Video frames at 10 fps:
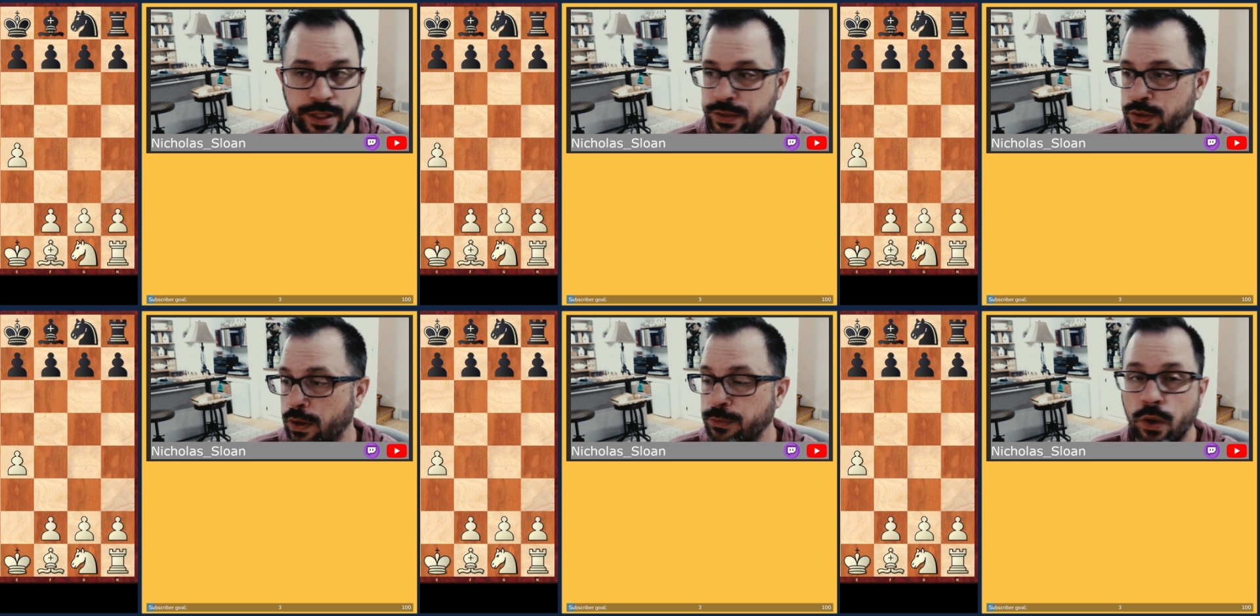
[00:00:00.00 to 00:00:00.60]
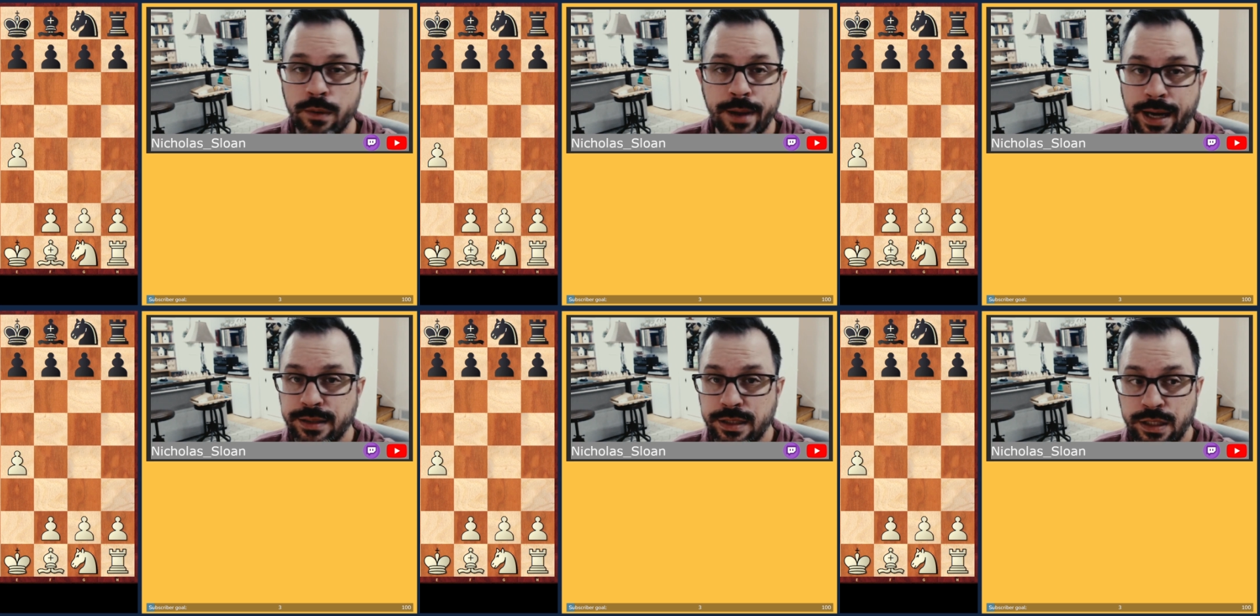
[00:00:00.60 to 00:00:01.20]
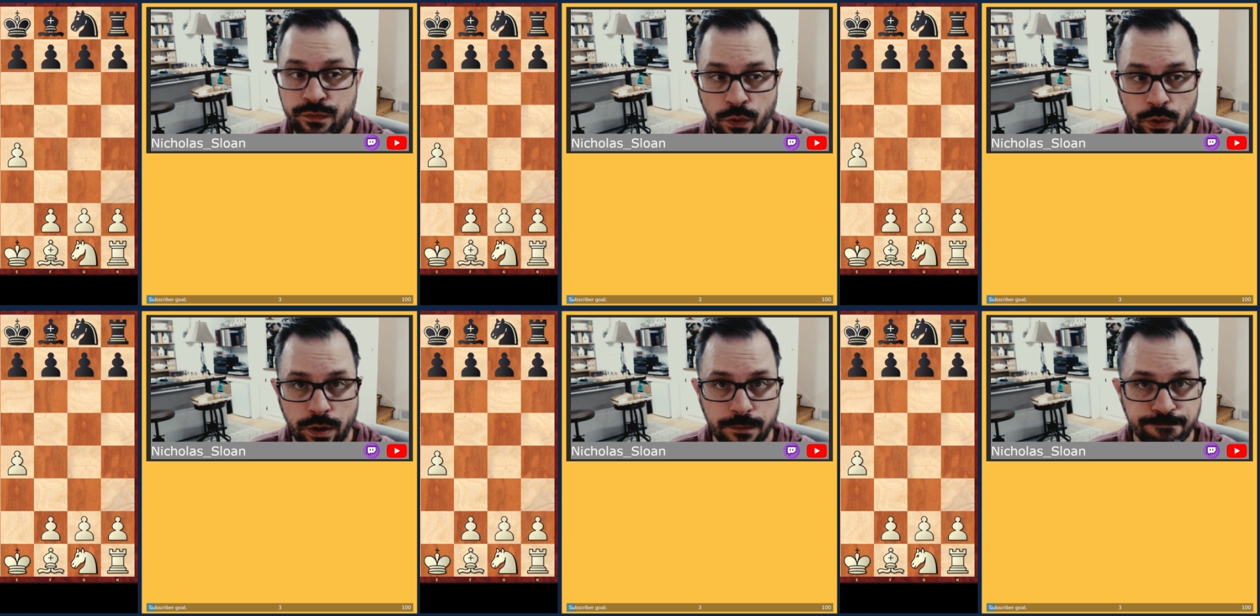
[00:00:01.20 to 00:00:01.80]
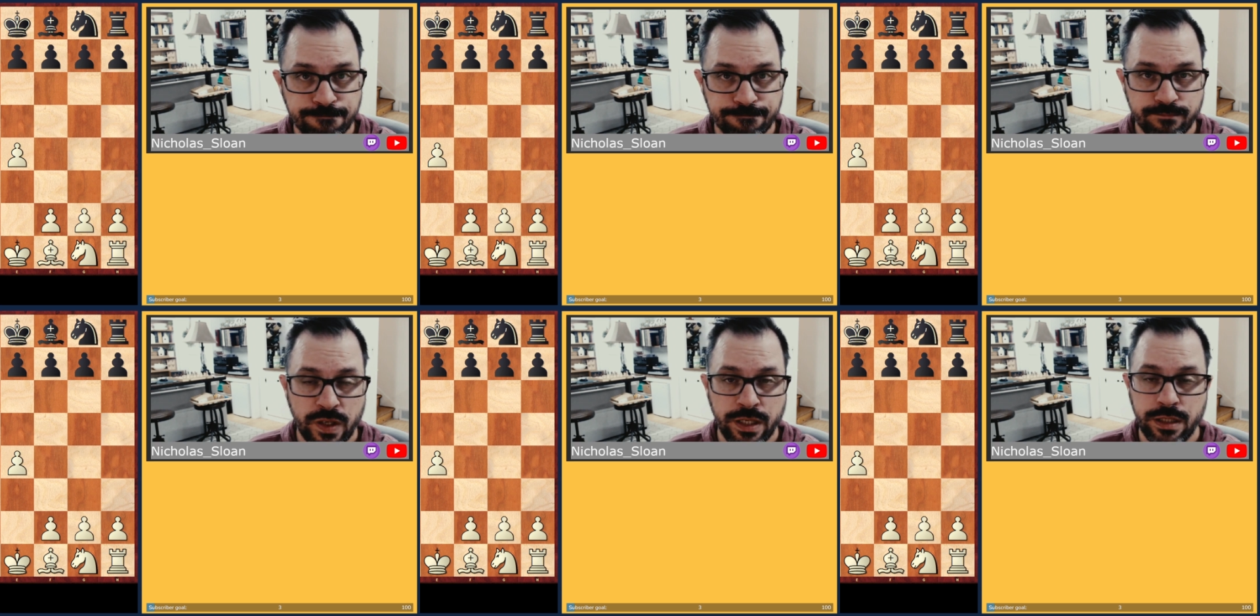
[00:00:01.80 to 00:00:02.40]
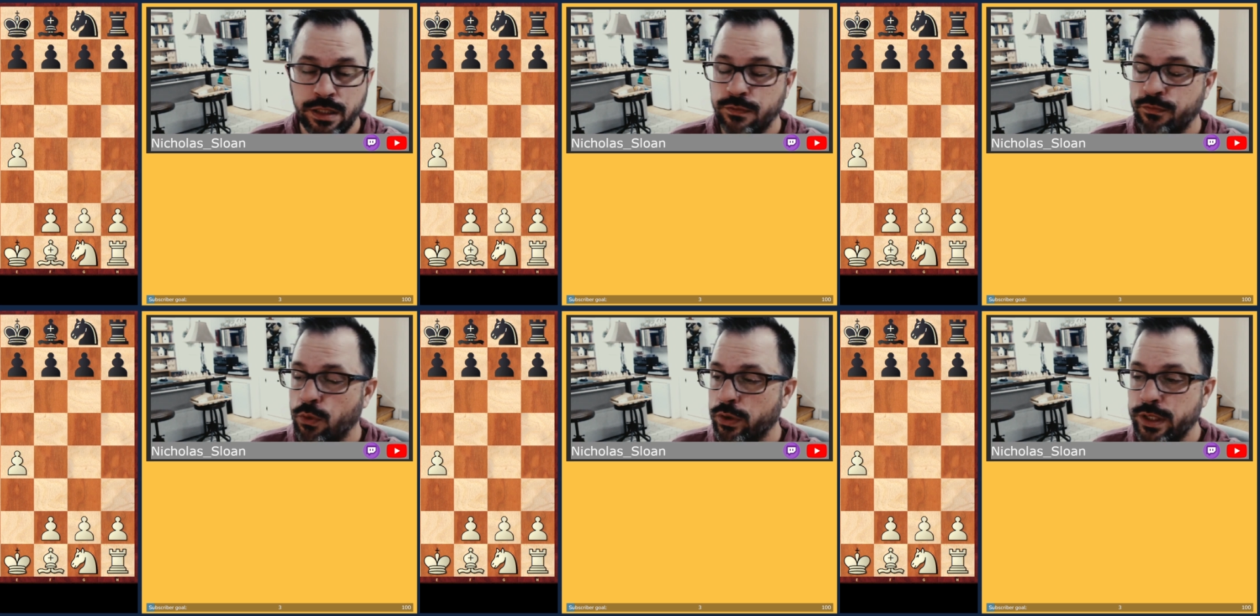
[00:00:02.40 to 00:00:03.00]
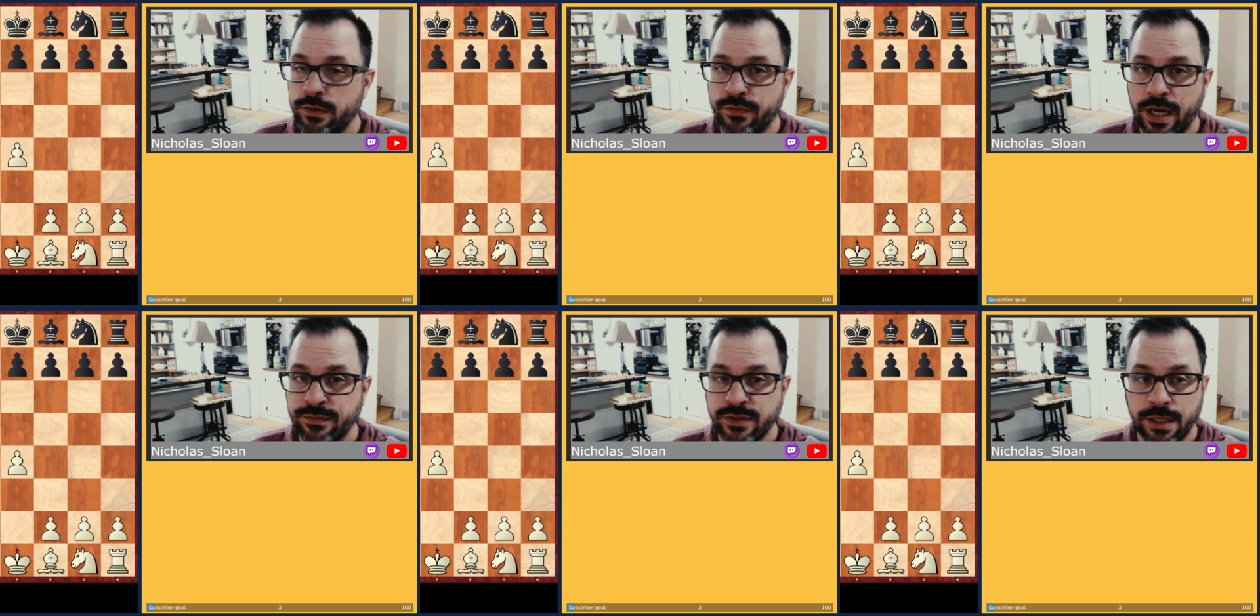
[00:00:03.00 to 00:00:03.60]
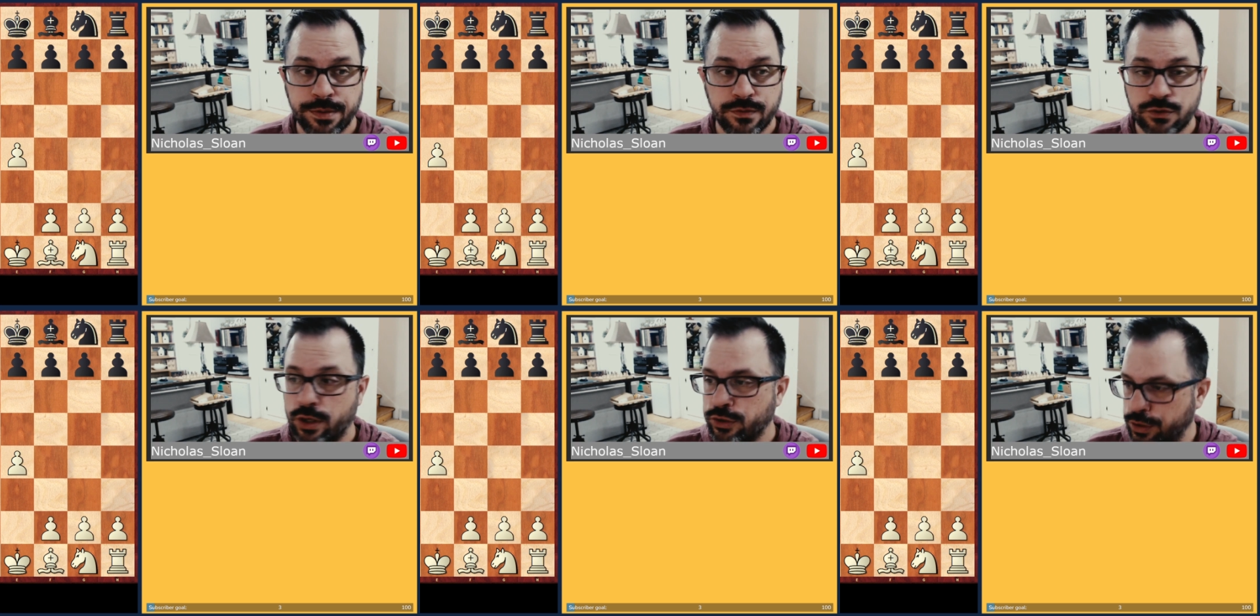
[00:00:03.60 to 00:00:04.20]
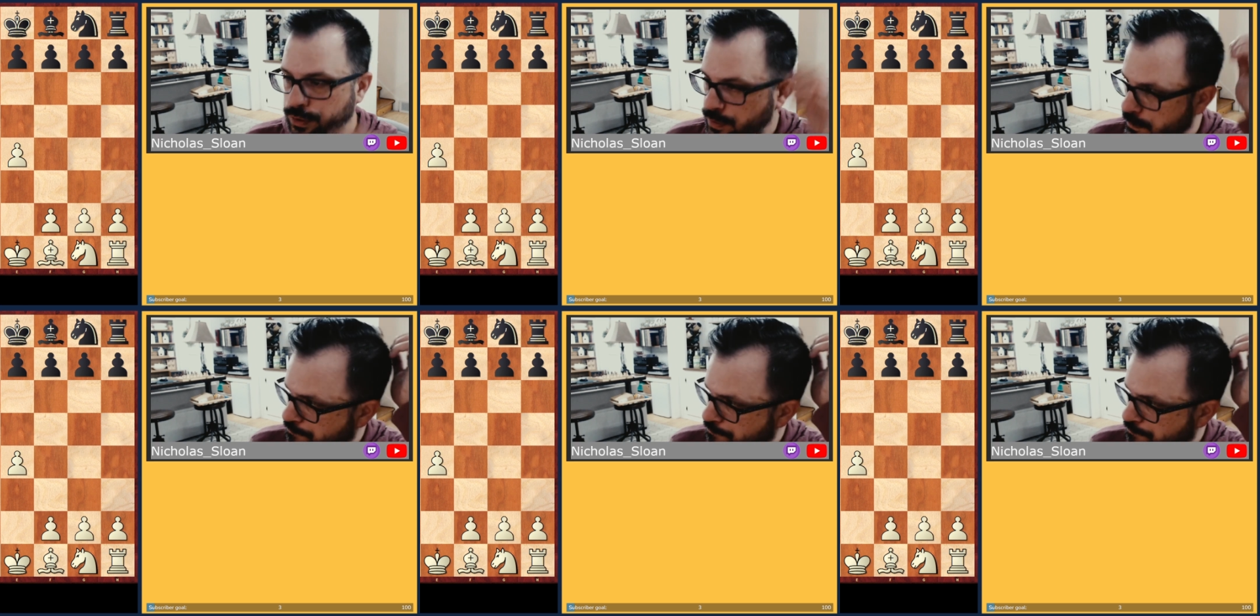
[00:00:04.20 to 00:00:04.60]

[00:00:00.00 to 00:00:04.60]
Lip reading: So I'm going back to E4 and E4, E5 types of structures